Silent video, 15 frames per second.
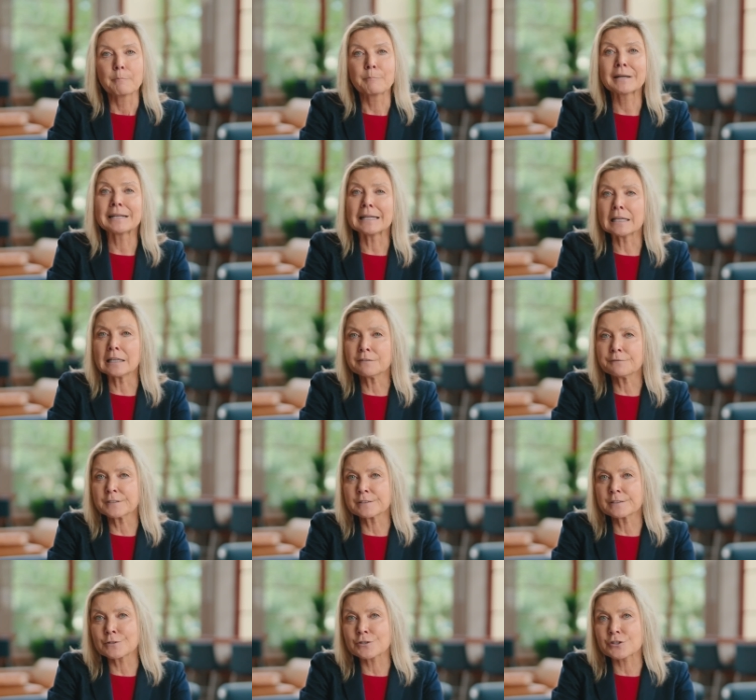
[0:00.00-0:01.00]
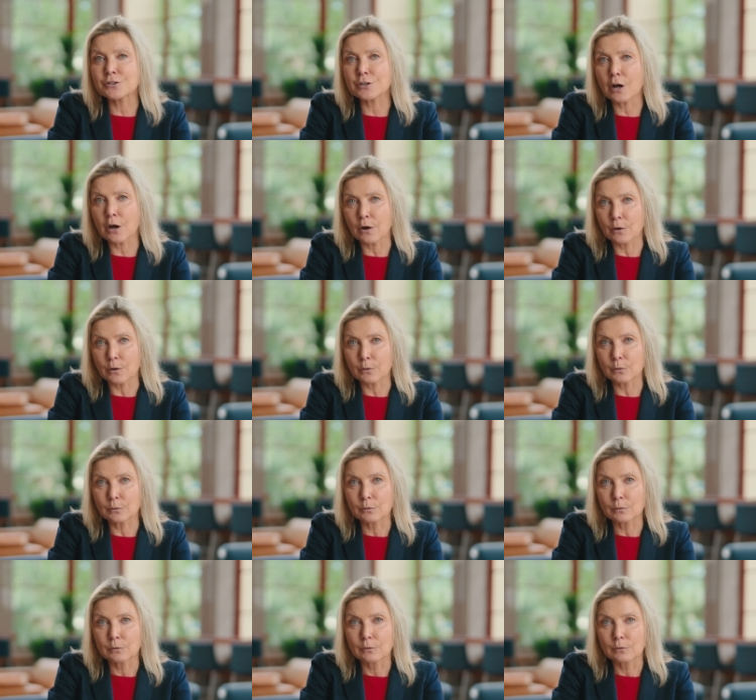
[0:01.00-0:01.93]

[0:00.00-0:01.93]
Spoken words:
But even so,